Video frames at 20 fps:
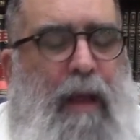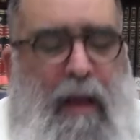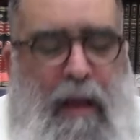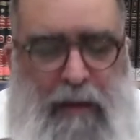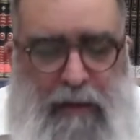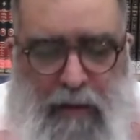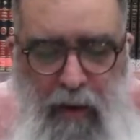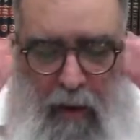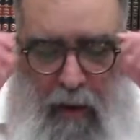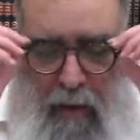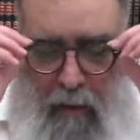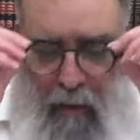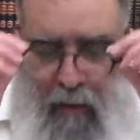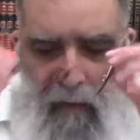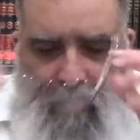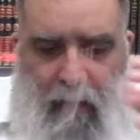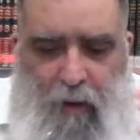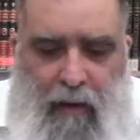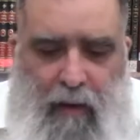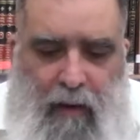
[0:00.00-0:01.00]

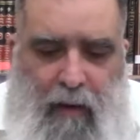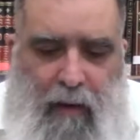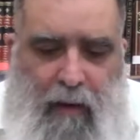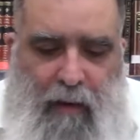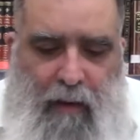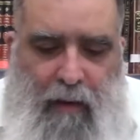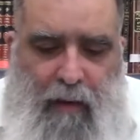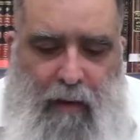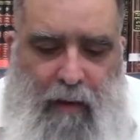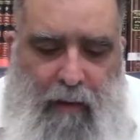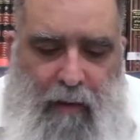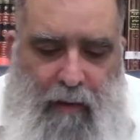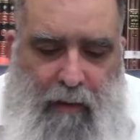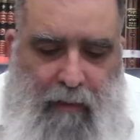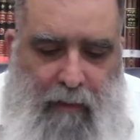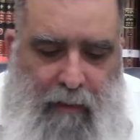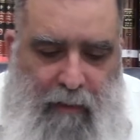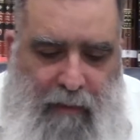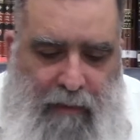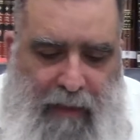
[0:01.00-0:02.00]
So,
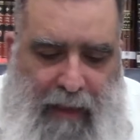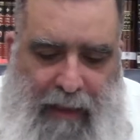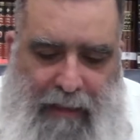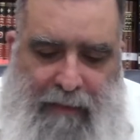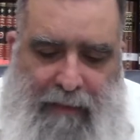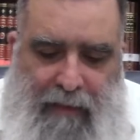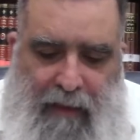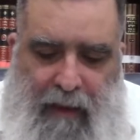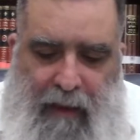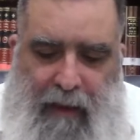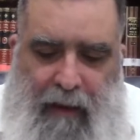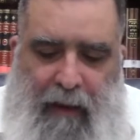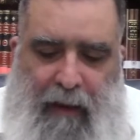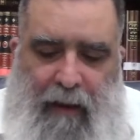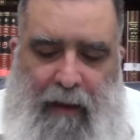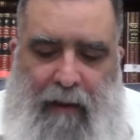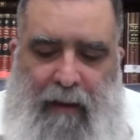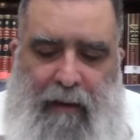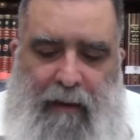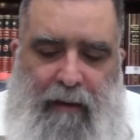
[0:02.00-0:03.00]
that...
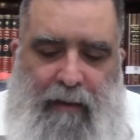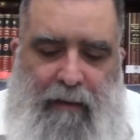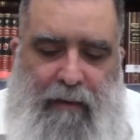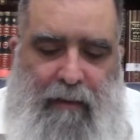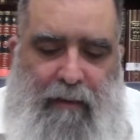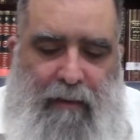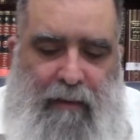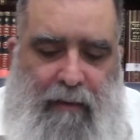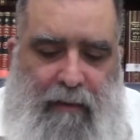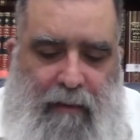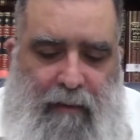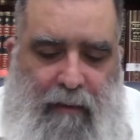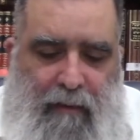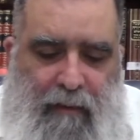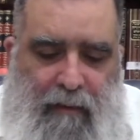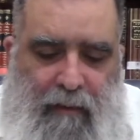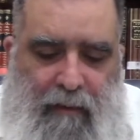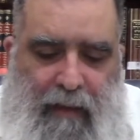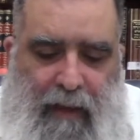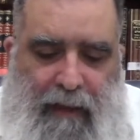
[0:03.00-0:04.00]

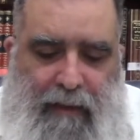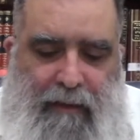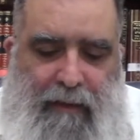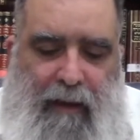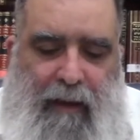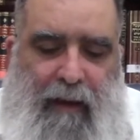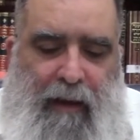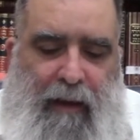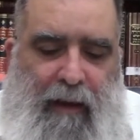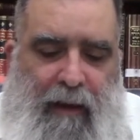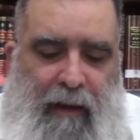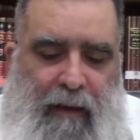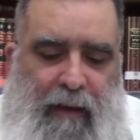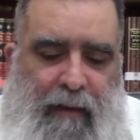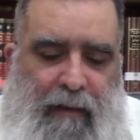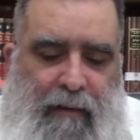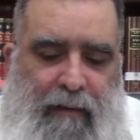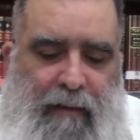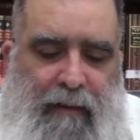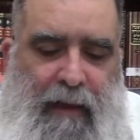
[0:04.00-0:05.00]
that
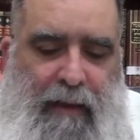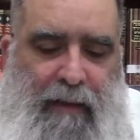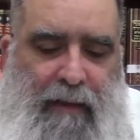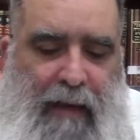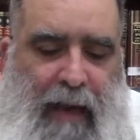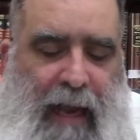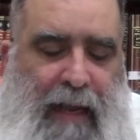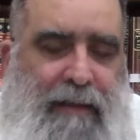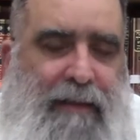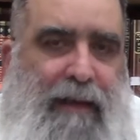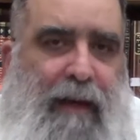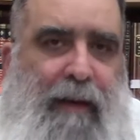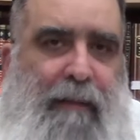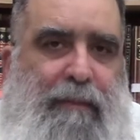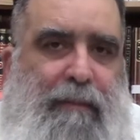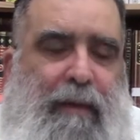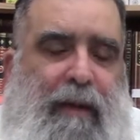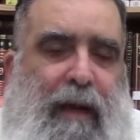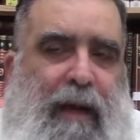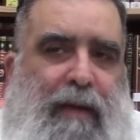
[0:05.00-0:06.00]
that
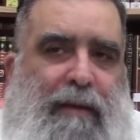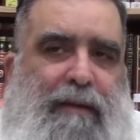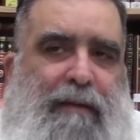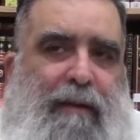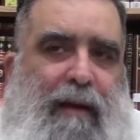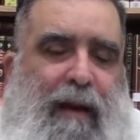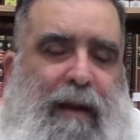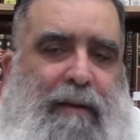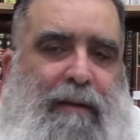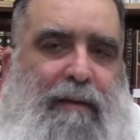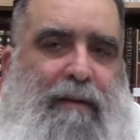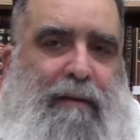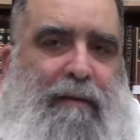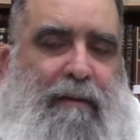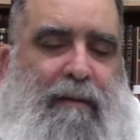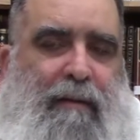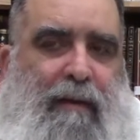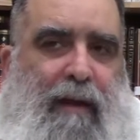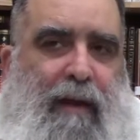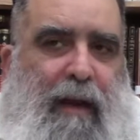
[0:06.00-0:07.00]
concept is
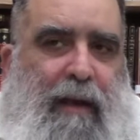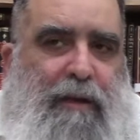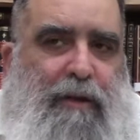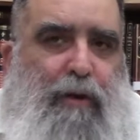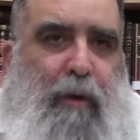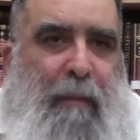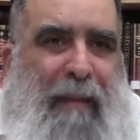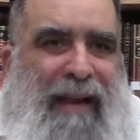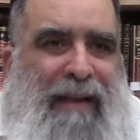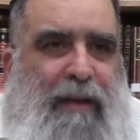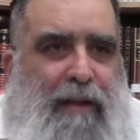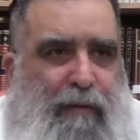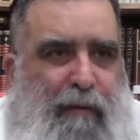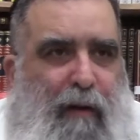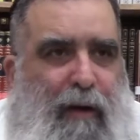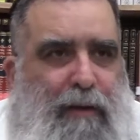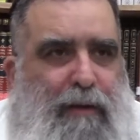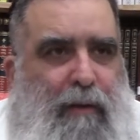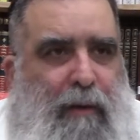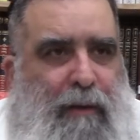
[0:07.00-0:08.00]
tremendous
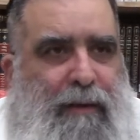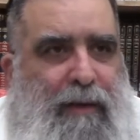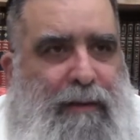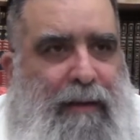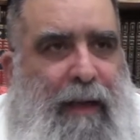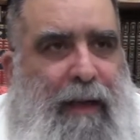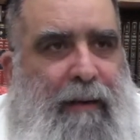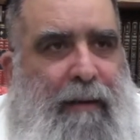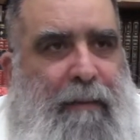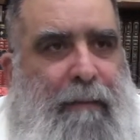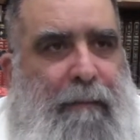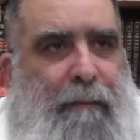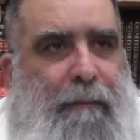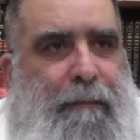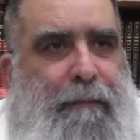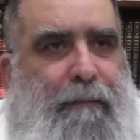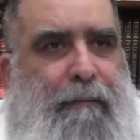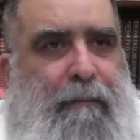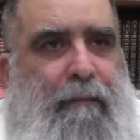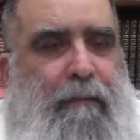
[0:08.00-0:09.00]
for us to understand.
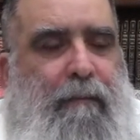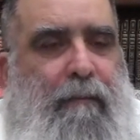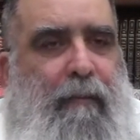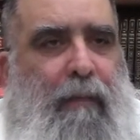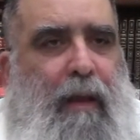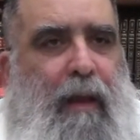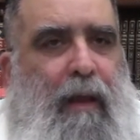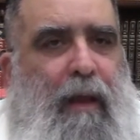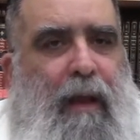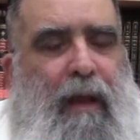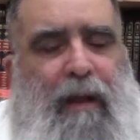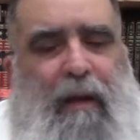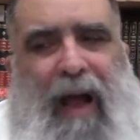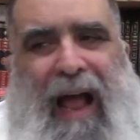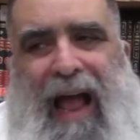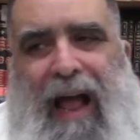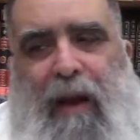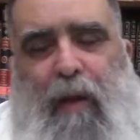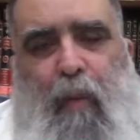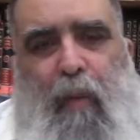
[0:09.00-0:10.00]
Now,
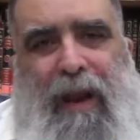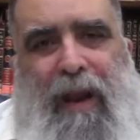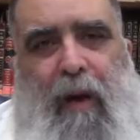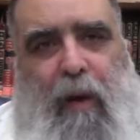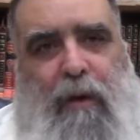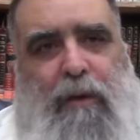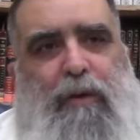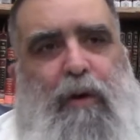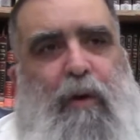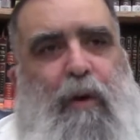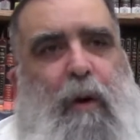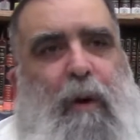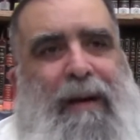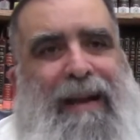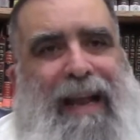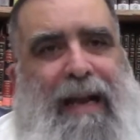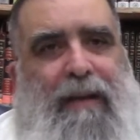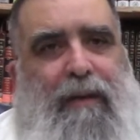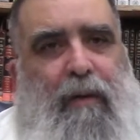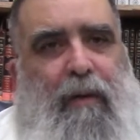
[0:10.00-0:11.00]
how do we also
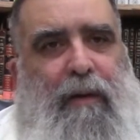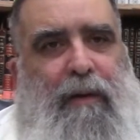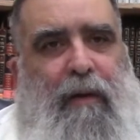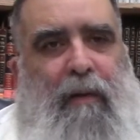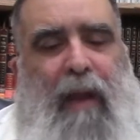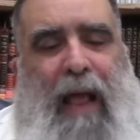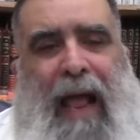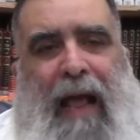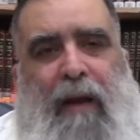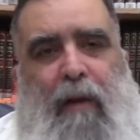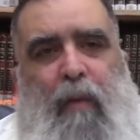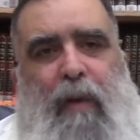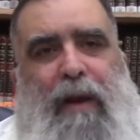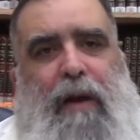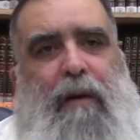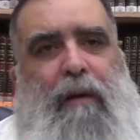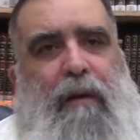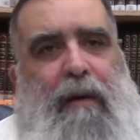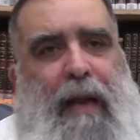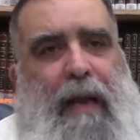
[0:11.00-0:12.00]
connect to it? Now, how do we
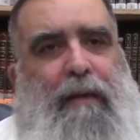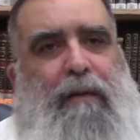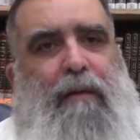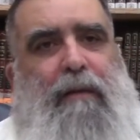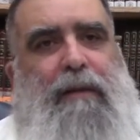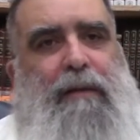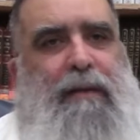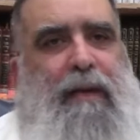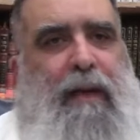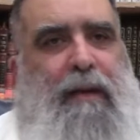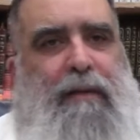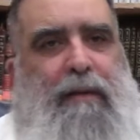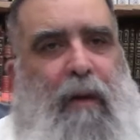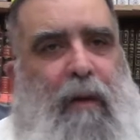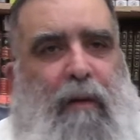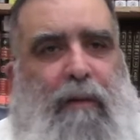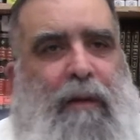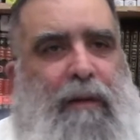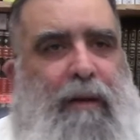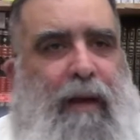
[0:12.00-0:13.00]
connect to these things
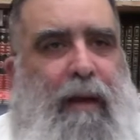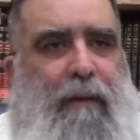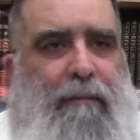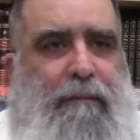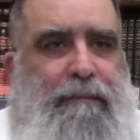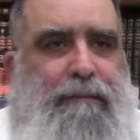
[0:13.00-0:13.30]
all the time?